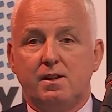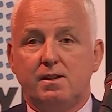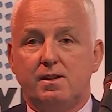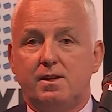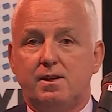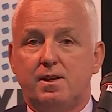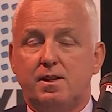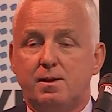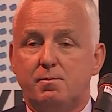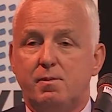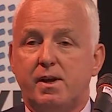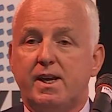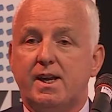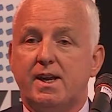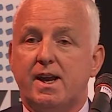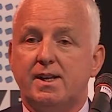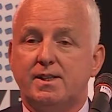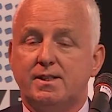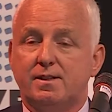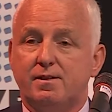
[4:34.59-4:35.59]
the
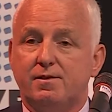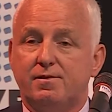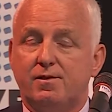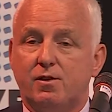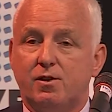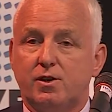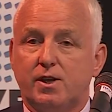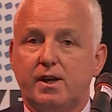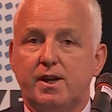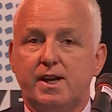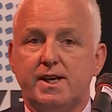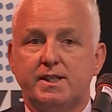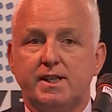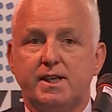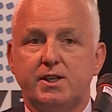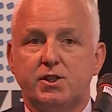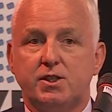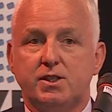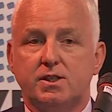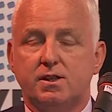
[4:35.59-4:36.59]
myriad of
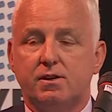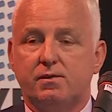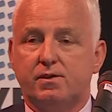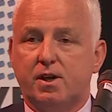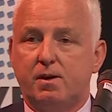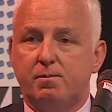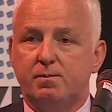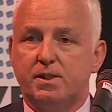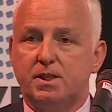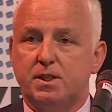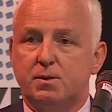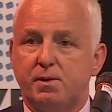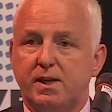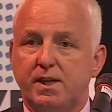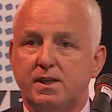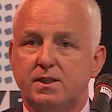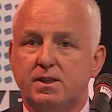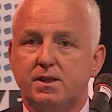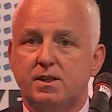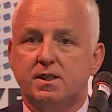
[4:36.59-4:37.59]
organisations that have come to speak
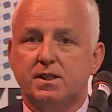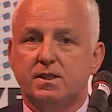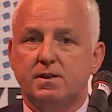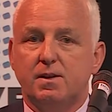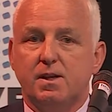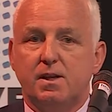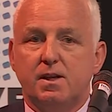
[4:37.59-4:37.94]
to us.